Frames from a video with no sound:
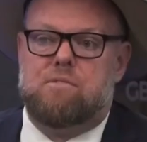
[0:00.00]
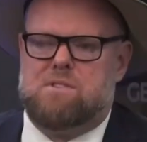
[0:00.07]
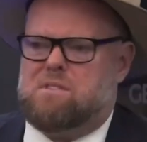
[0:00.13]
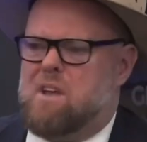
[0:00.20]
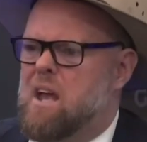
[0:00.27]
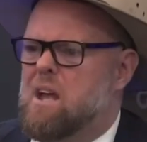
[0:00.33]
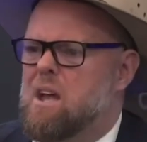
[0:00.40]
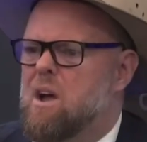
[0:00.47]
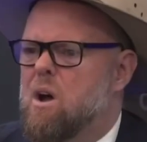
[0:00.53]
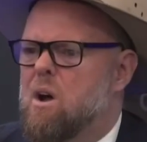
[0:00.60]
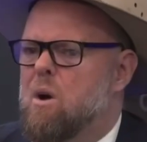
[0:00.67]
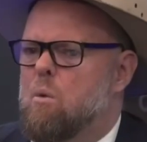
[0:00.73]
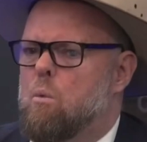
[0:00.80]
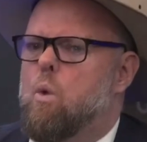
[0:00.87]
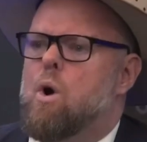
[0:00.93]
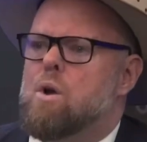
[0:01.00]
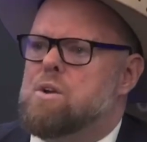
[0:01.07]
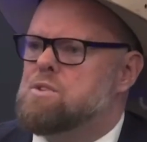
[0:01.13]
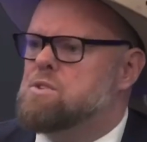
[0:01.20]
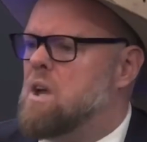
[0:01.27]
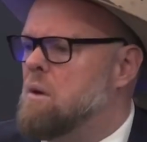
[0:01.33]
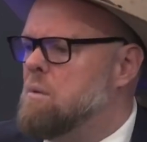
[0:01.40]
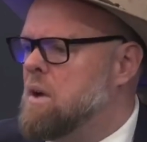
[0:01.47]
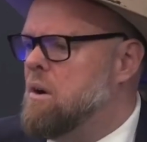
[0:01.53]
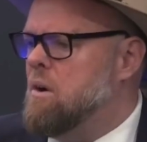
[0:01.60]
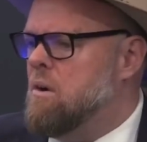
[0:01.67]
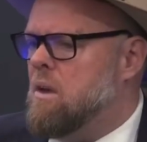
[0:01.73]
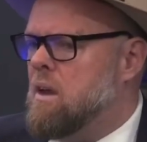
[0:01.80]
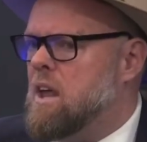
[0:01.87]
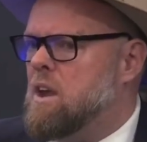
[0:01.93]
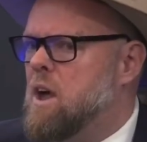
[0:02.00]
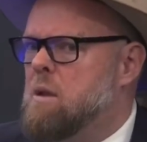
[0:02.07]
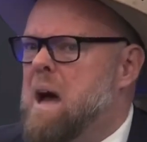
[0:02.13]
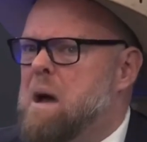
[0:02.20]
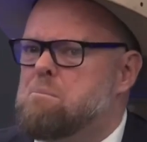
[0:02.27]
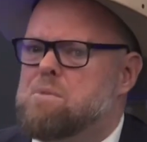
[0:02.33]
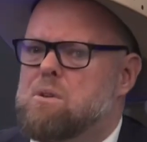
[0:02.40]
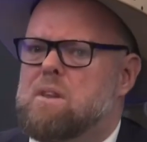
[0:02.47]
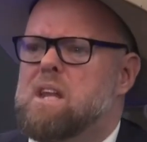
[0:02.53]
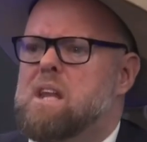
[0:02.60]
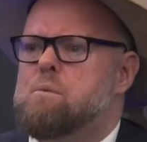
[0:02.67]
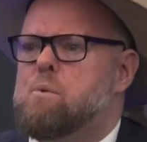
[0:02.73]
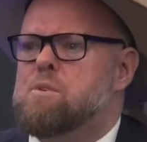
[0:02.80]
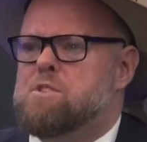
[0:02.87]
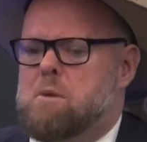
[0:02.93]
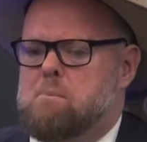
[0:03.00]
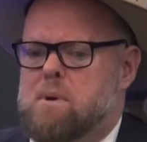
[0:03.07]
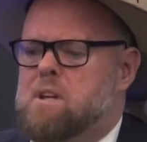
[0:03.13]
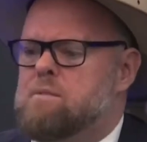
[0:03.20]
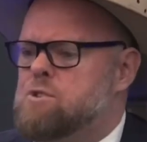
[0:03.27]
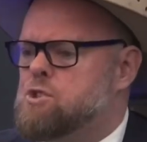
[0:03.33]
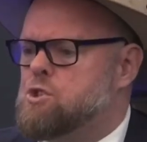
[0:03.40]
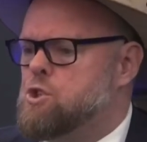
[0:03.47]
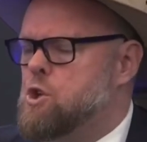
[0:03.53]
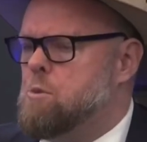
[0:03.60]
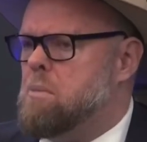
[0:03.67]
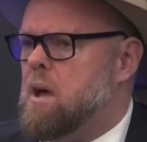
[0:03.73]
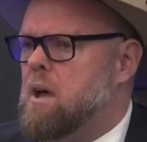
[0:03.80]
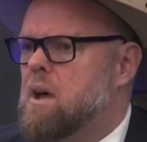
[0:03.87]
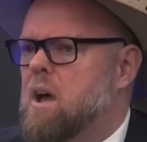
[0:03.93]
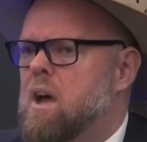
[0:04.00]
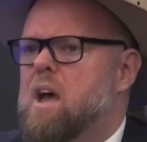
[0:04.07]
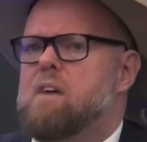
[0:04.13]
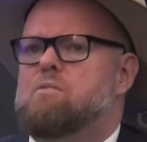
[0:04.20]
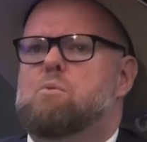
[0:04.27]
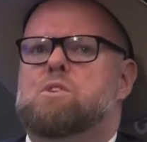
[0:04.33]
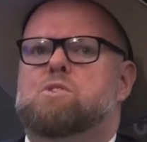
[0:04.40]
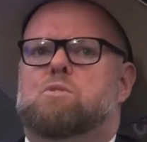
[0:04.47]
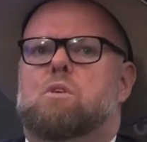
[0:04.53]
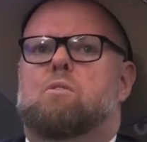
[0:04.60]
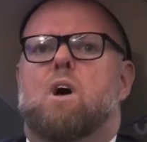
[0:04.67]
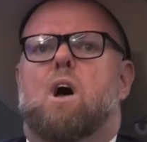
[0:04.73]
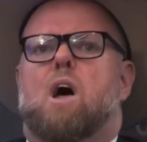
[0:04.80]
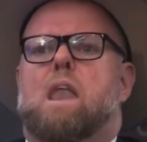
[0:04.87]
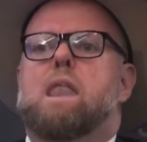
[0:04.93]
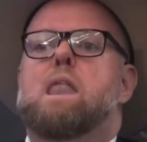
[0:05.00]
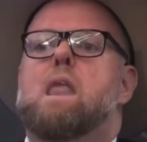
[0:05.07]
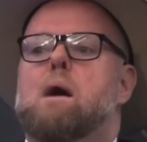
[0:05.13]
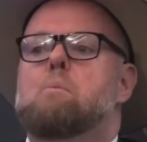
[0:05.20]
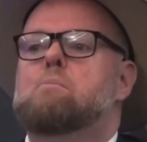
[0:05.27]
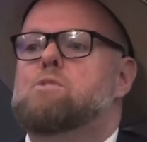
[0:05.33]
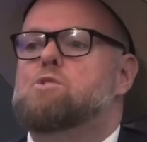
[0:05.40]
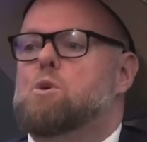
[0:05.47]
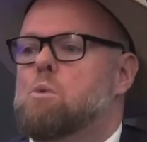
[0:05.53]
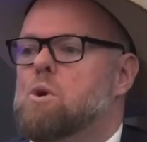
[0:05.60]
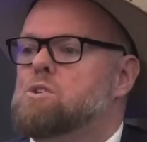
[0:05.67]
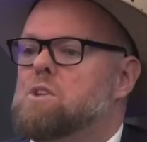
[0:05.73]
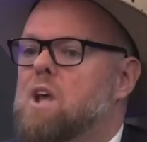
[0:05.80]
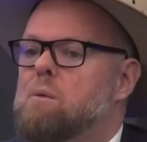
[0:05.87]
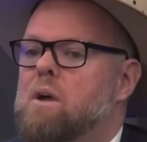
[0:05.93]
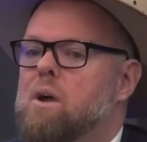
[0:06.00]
are saying, what is going on? And up till then, everyone's in a bit of a stupor. Everyone's sort of numb to what's going